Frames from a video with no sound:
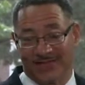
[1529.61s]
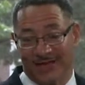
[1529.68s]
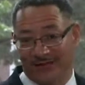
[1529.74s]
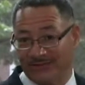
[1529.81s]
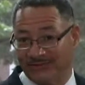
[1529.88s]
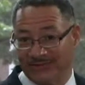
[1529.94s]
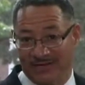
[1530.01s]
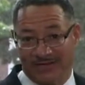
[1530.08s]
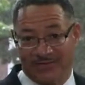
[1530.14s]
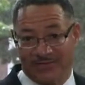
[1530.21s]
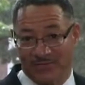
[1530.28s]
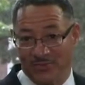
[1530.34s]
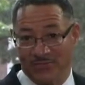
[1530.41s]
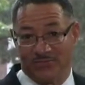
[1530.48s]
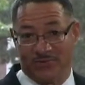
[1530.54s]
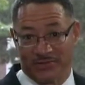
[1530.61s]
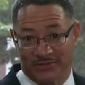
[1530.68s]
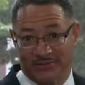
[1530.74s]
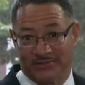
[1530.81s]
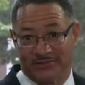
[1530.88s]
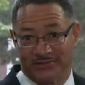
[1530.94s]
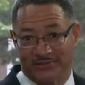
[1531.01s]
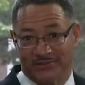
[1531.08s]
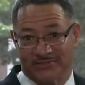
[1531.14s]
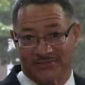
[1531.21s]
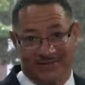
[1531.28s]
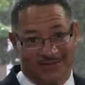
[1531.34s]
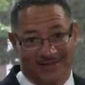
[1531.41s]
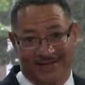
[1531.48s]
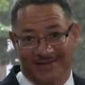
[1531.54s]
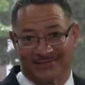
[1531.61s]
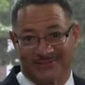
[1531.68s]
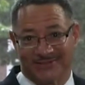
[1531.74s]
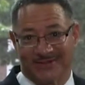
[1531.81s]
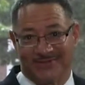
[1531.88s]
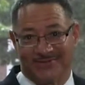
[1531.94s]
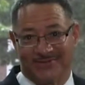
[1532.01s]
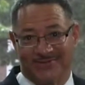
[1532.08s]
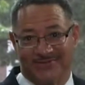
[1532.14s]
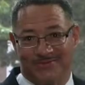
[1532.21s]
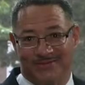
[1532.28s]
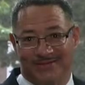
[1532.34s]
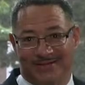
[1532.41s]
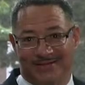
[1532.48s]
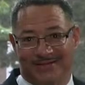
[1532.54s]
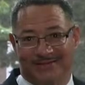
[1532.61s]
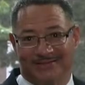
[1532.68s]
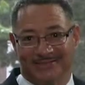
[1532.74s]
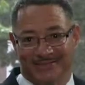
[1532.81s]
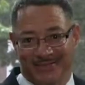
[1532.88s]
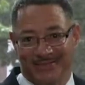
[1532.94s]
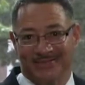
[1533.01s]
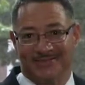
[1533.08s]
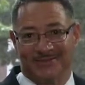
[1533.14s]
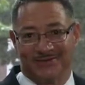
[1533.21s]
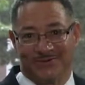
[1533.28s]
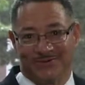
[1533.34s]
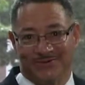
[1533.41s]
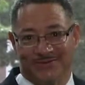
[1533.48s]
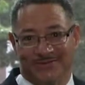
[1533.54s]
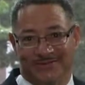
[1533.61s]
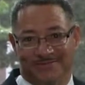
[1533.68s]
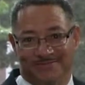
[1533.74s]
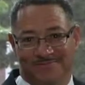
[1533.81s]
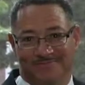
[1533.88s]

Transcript: how to take your business to the next level. Stay tuned.